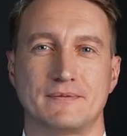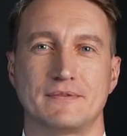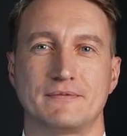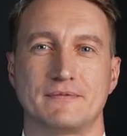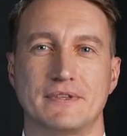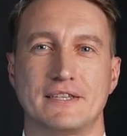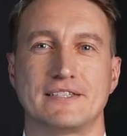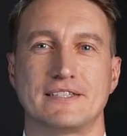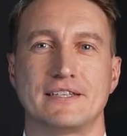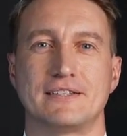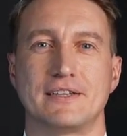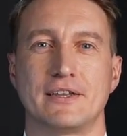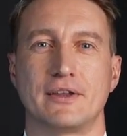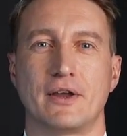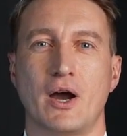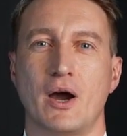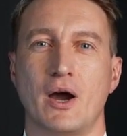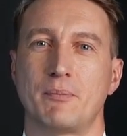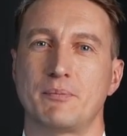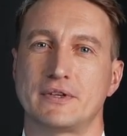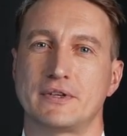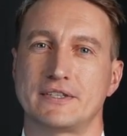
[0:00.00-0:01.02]
This isn't
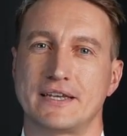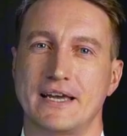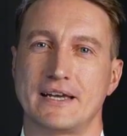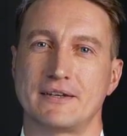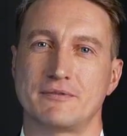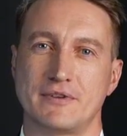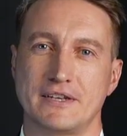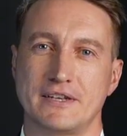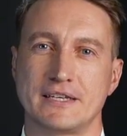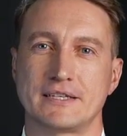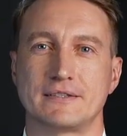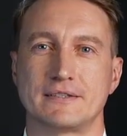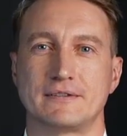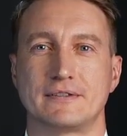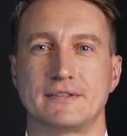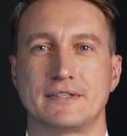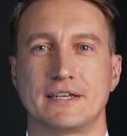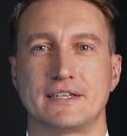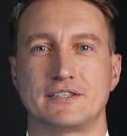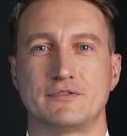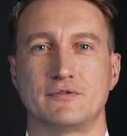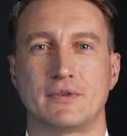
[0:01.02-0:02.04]
harmless envy,
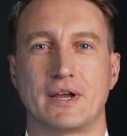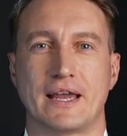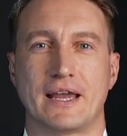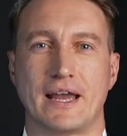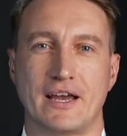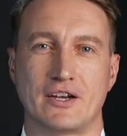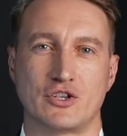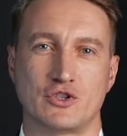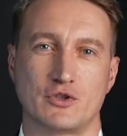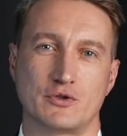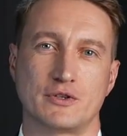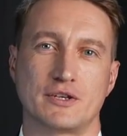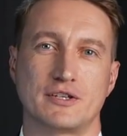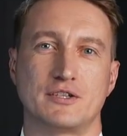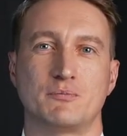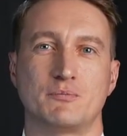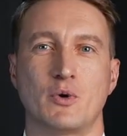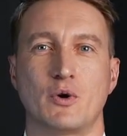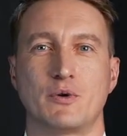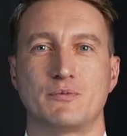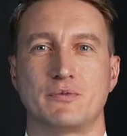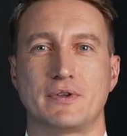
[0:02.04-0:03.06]
it's financial
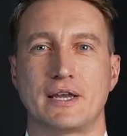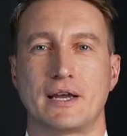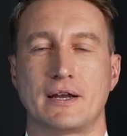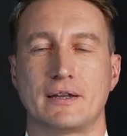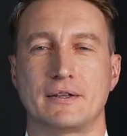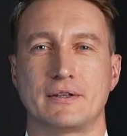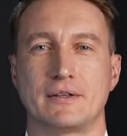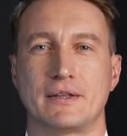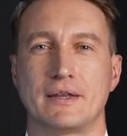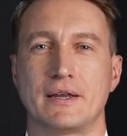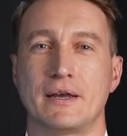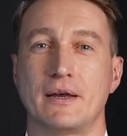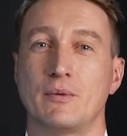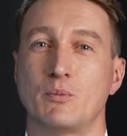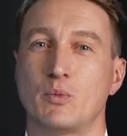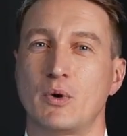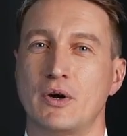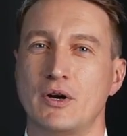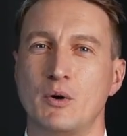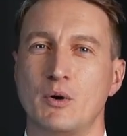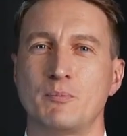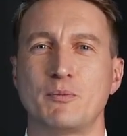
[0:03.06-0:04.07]
dysmorphia,
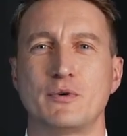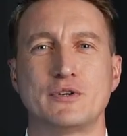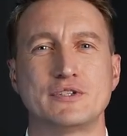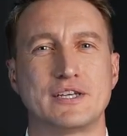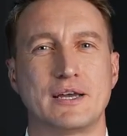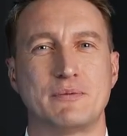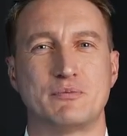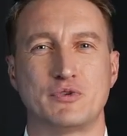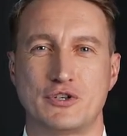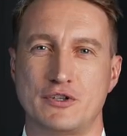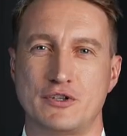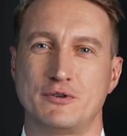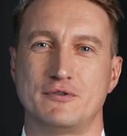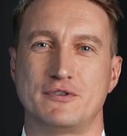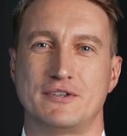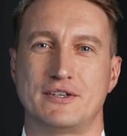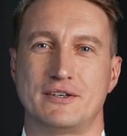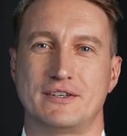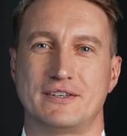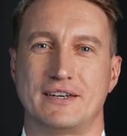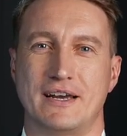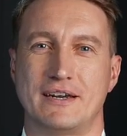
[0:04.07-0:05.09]
where your perception of
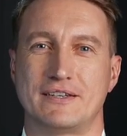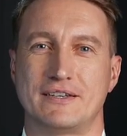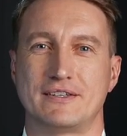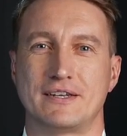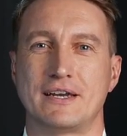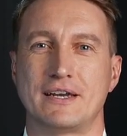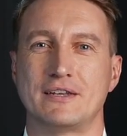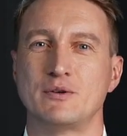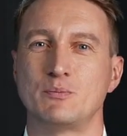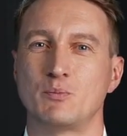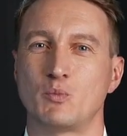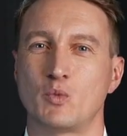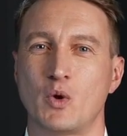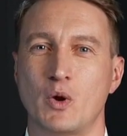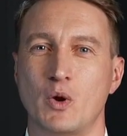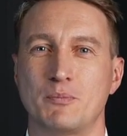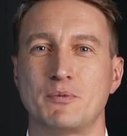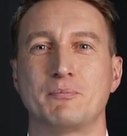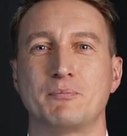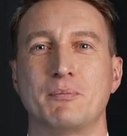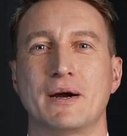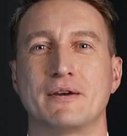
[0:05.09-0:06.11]
success gets
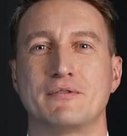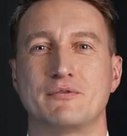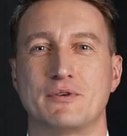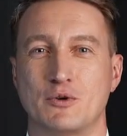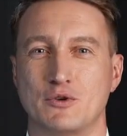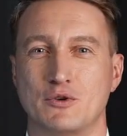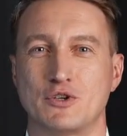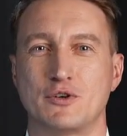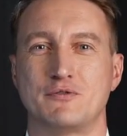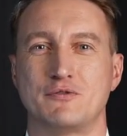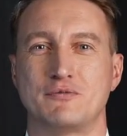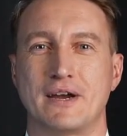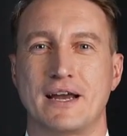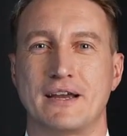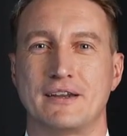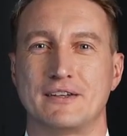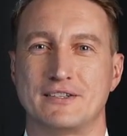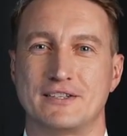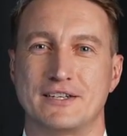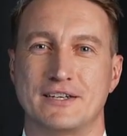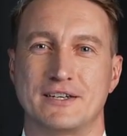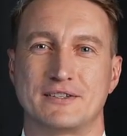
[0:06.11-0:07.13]
warped by filtered
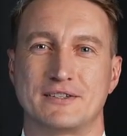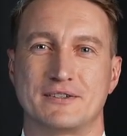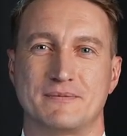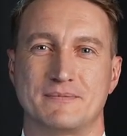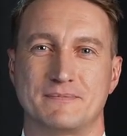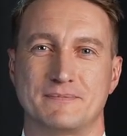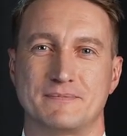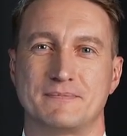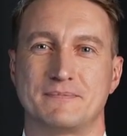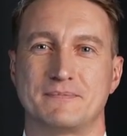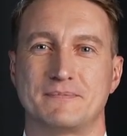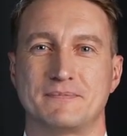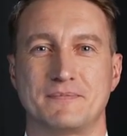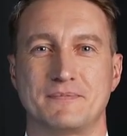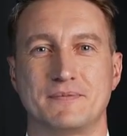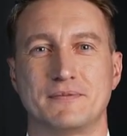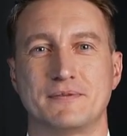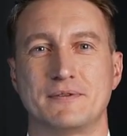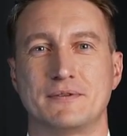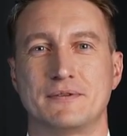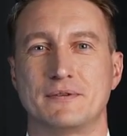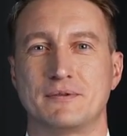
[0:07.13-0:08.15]
fantasies.
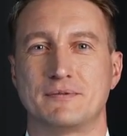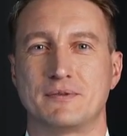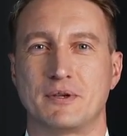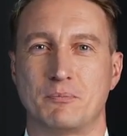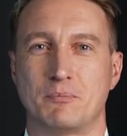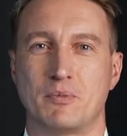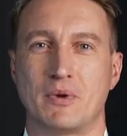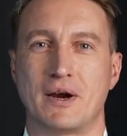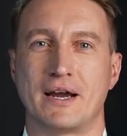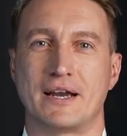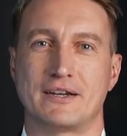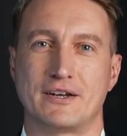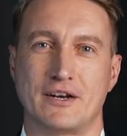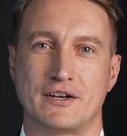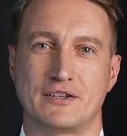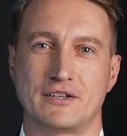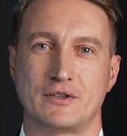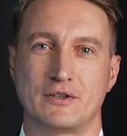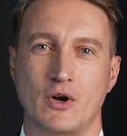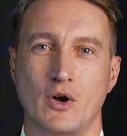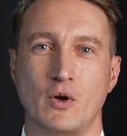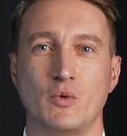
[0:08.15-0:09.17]
The brain
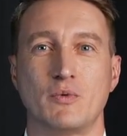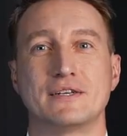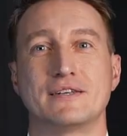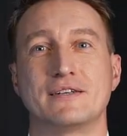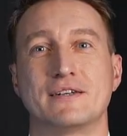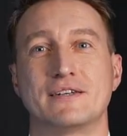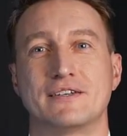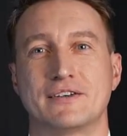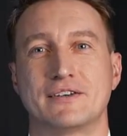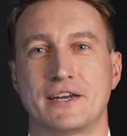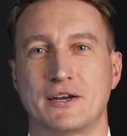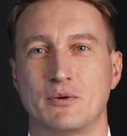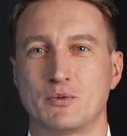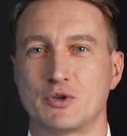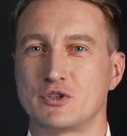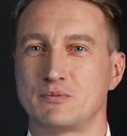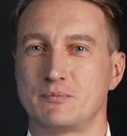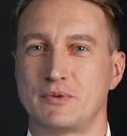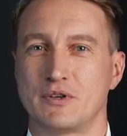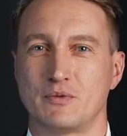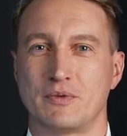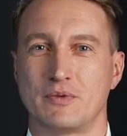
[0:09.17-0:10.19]
doesn't always distinguish
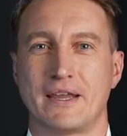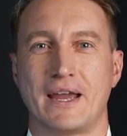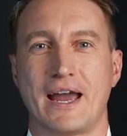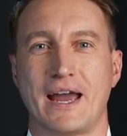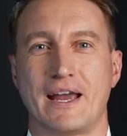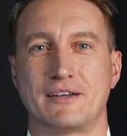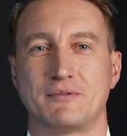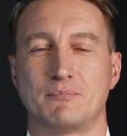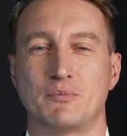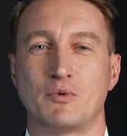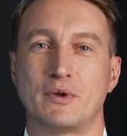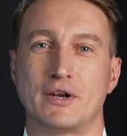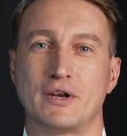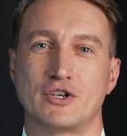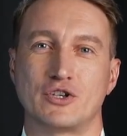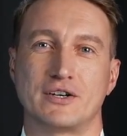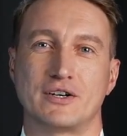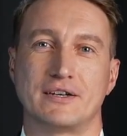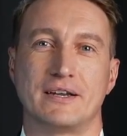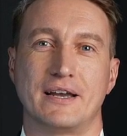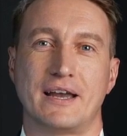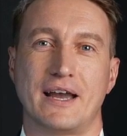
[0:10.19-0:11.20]
between
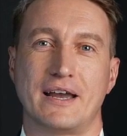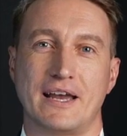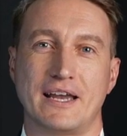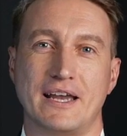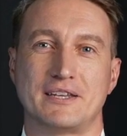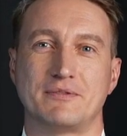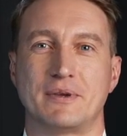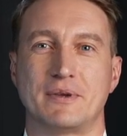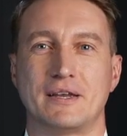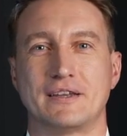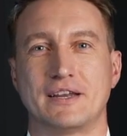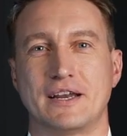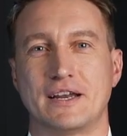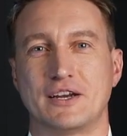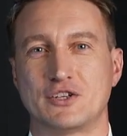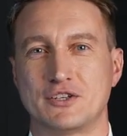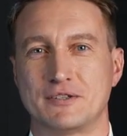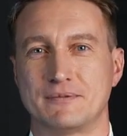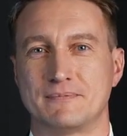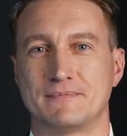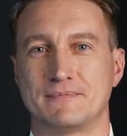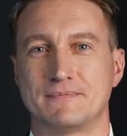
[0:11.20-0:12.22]
aspiration and expectation.